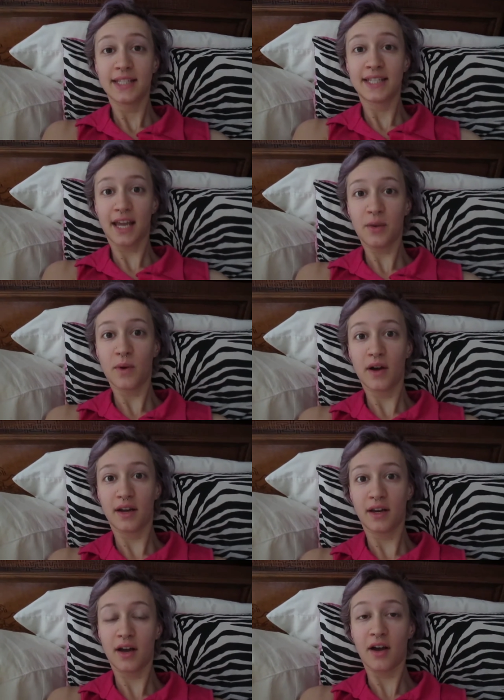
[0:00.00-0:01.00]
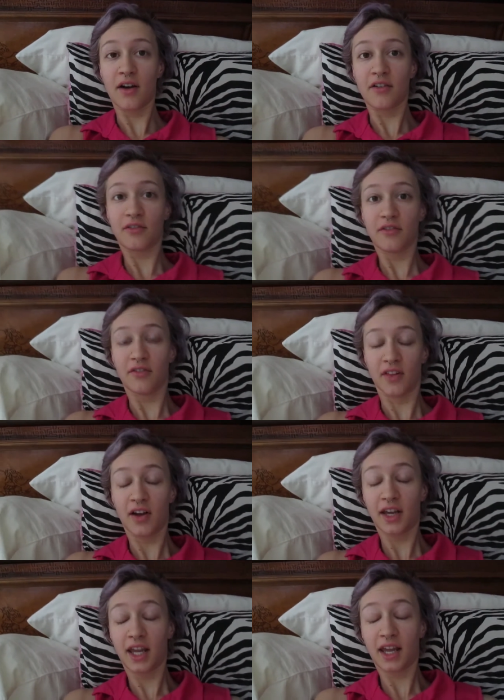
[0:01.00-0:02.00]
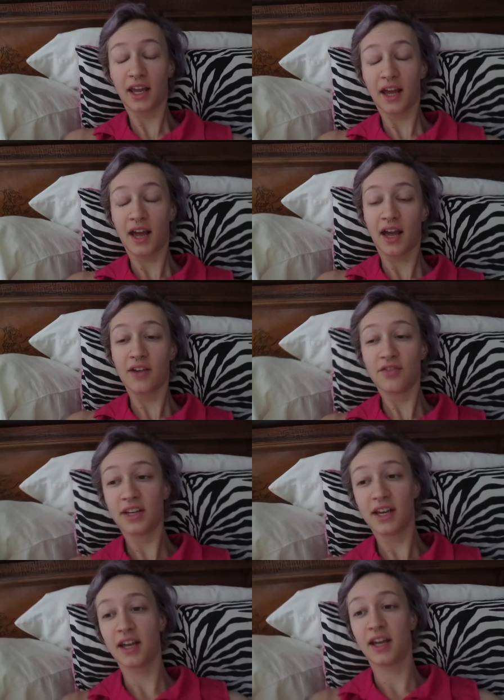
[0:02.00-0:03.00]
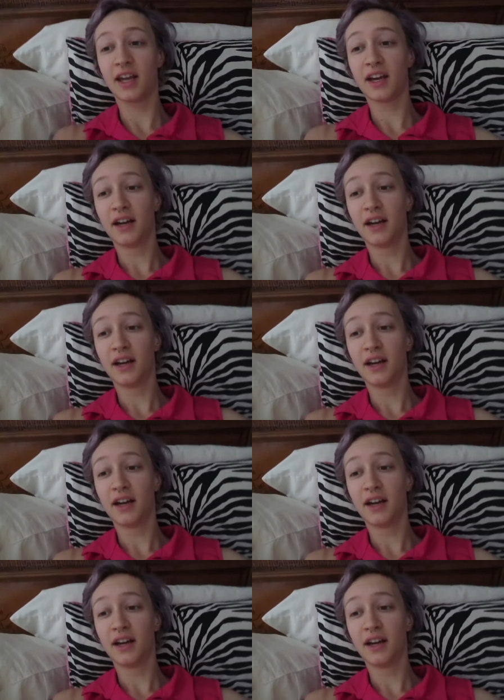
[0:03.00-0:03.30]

day one of vlogging every day.